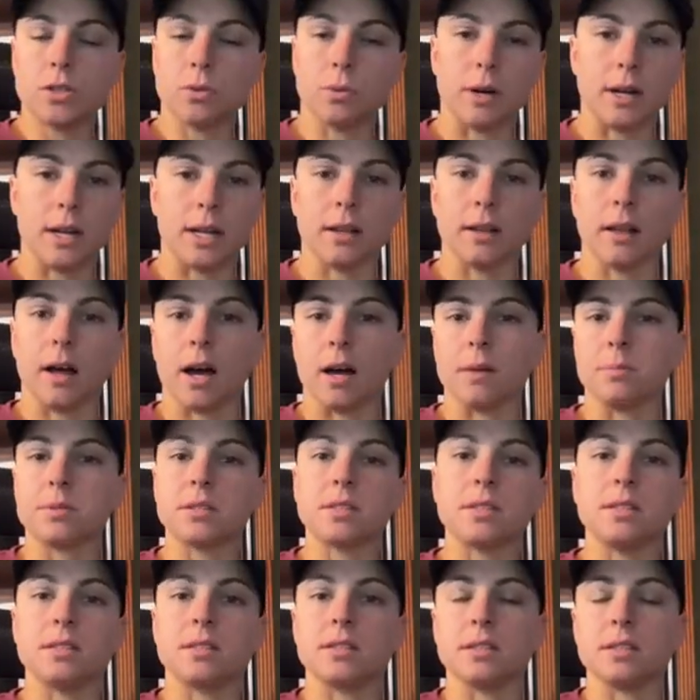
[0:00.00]
20
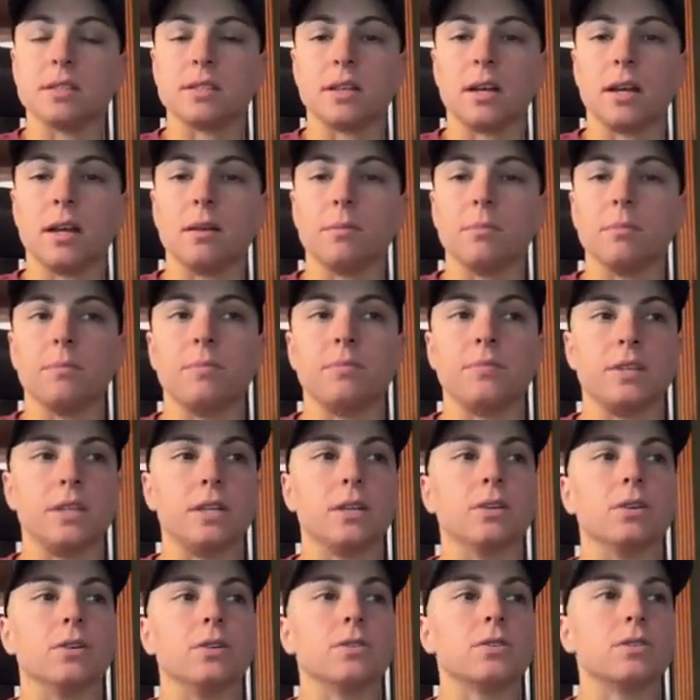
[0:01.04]
laps is the same
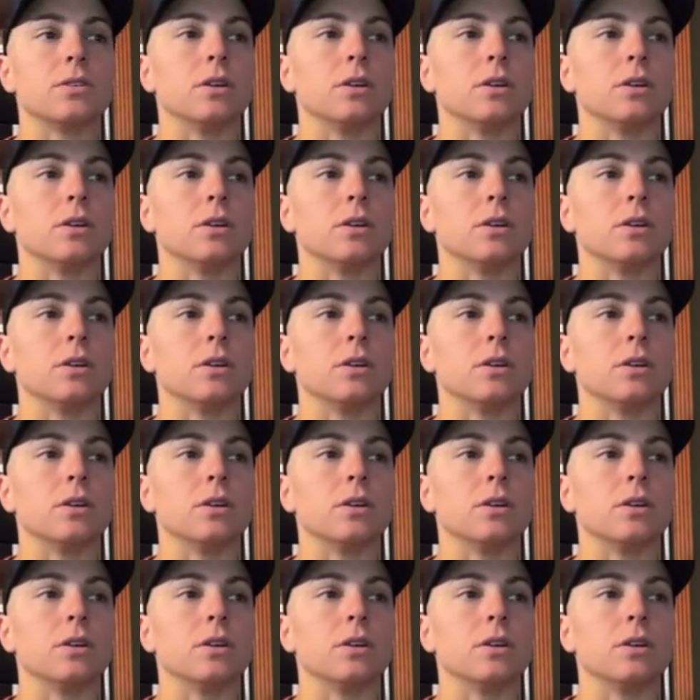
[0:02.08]
deal.